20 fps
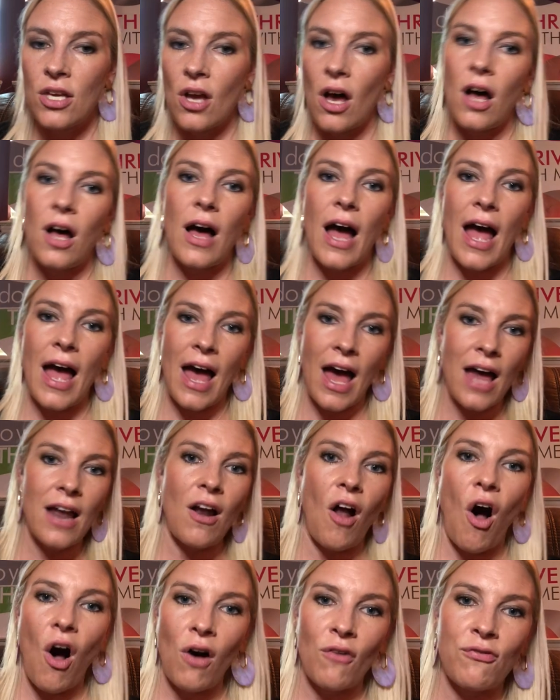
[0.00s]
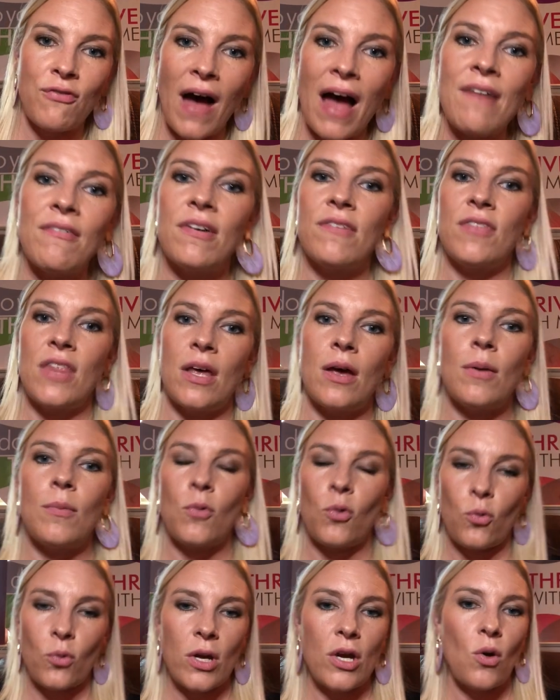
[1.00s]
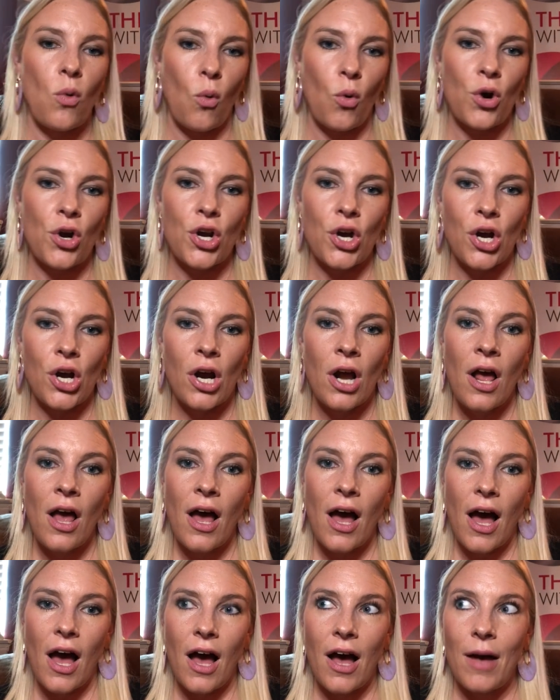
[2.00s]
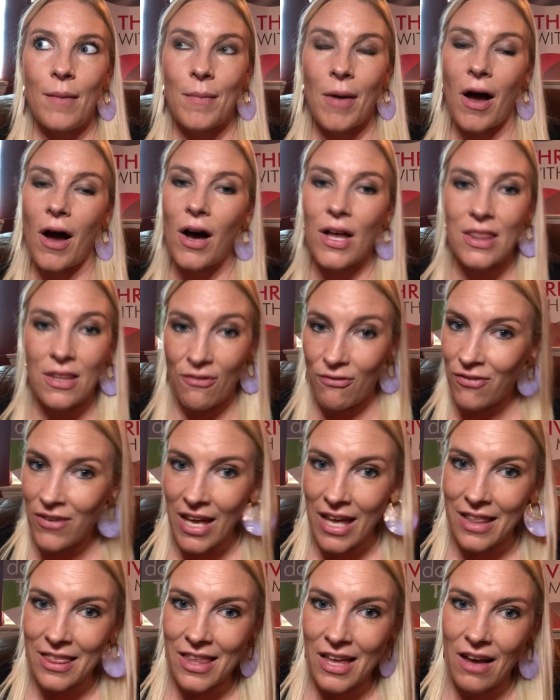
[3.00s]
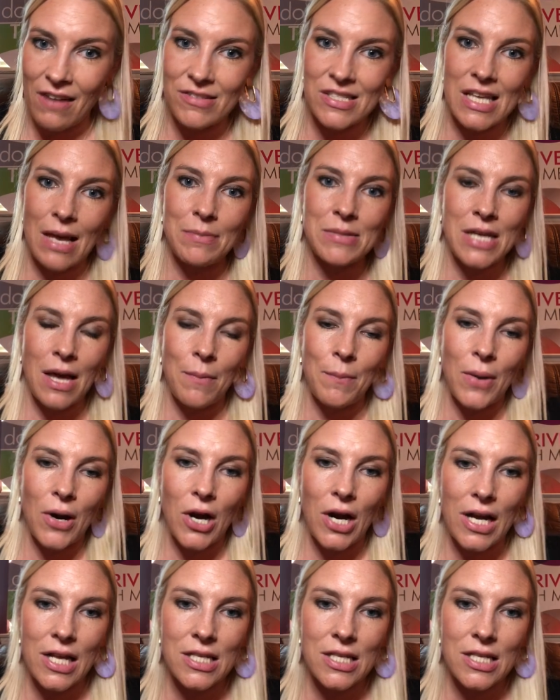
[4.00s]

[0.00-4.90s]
Y'all, I had all 5 of them reorder on the 5th of September.